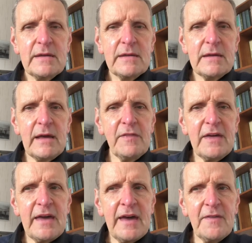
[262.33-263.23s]
they
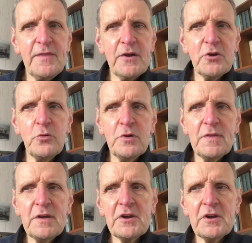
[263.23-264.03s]
hid their gold in their